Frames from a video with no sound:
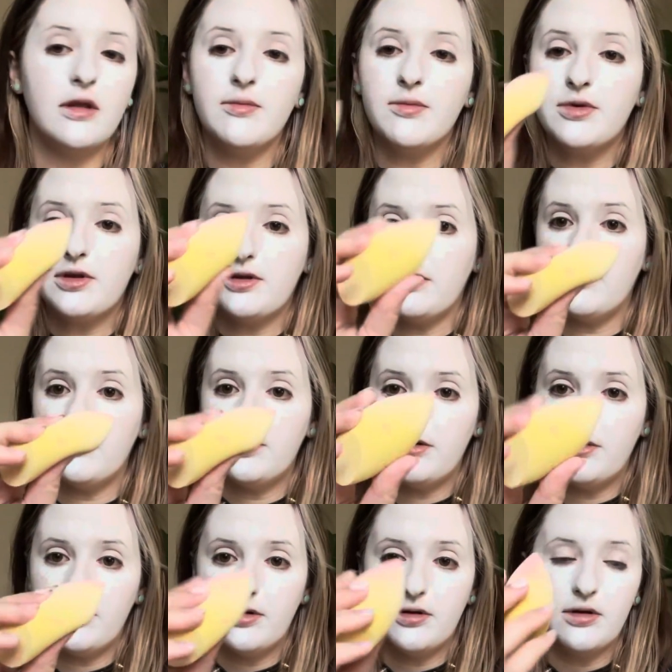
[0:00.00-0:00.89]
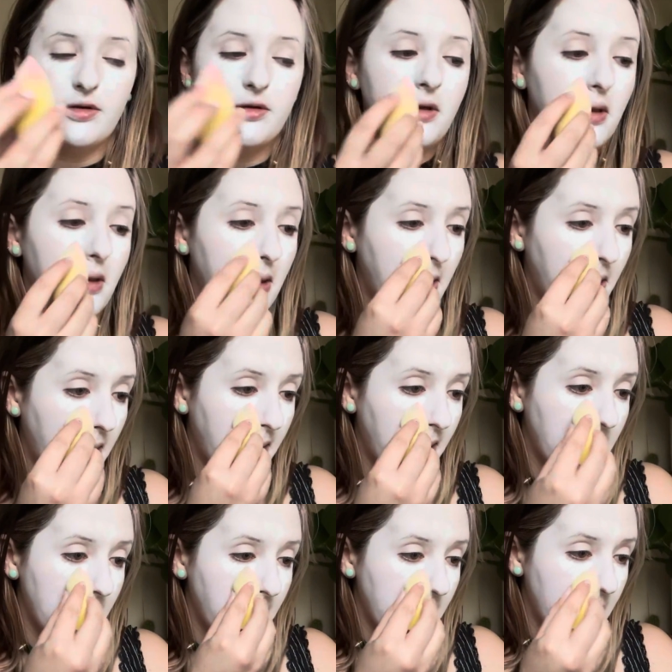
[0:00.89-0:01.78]
gonna use the
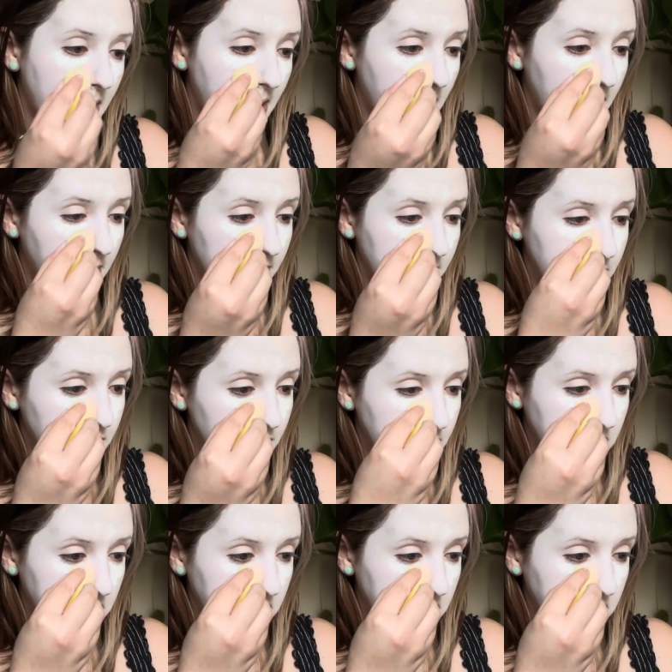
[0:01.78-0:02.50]
Booty